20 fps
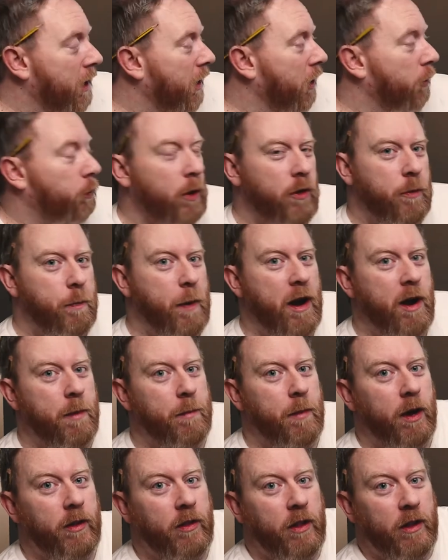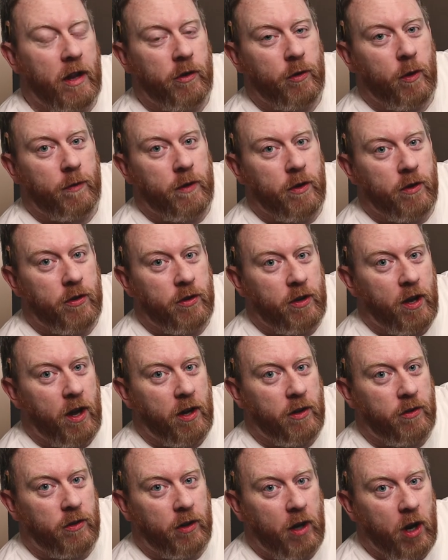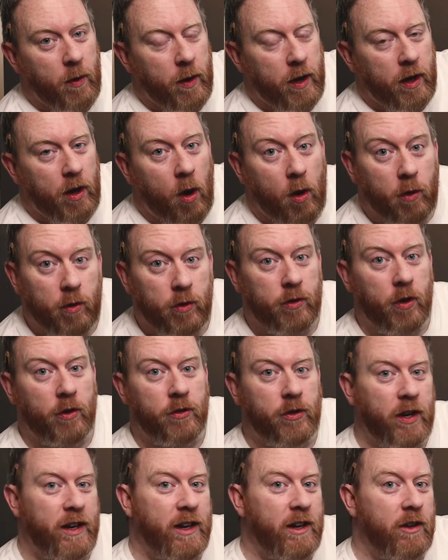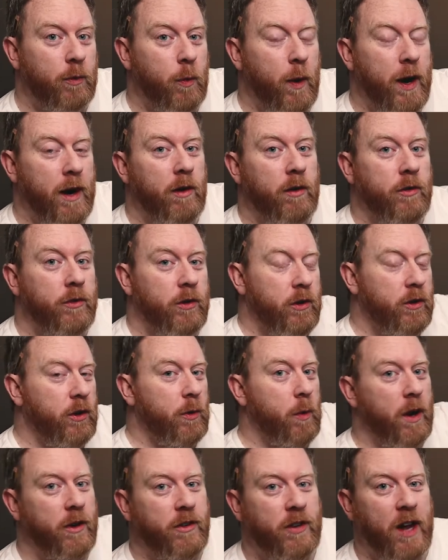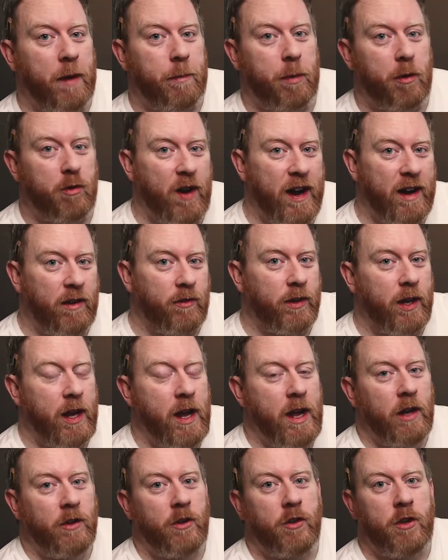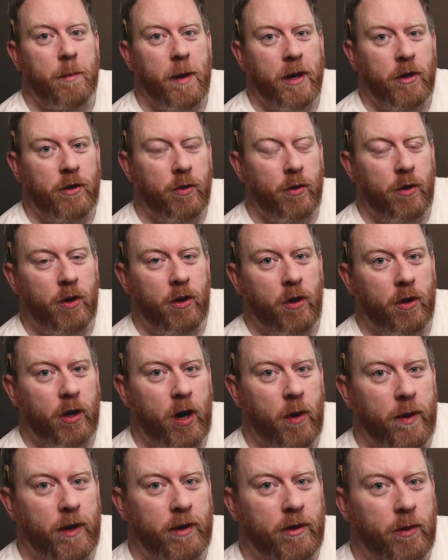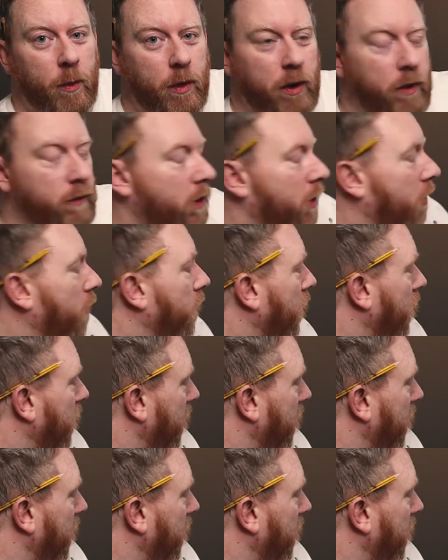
It's worth bearing in mind that there's often studs going horizontally as well, so you do want to tap around just to make sure you're not going into one of those